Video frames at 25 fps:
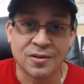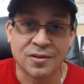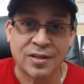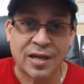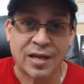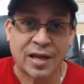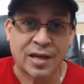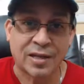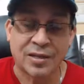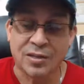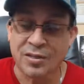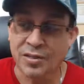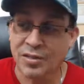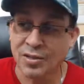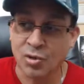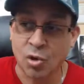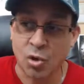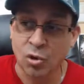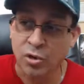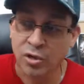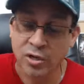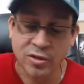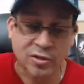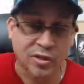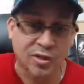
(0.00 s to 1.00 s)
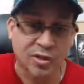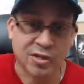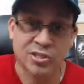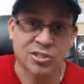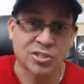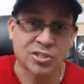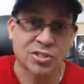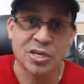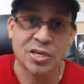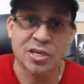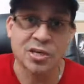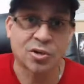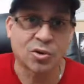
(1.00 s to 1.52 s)
That going into the
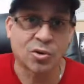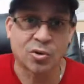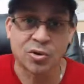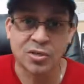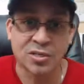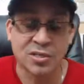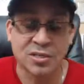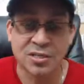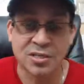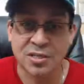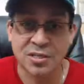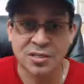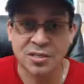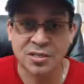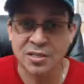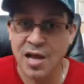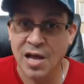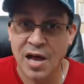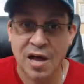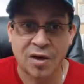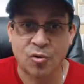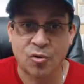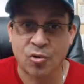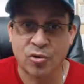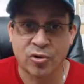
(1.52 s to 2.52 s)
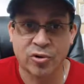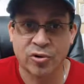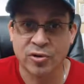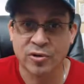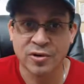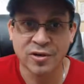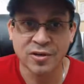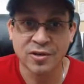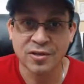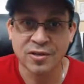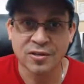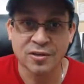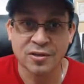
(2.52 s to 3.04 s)
casino is not
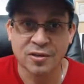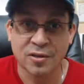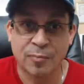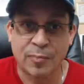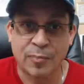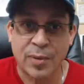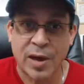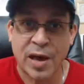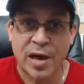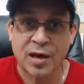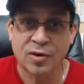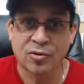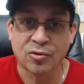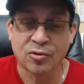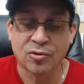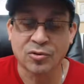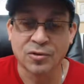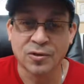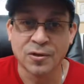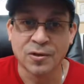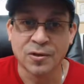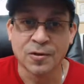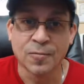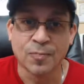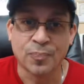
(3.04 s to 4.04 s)
where the battle.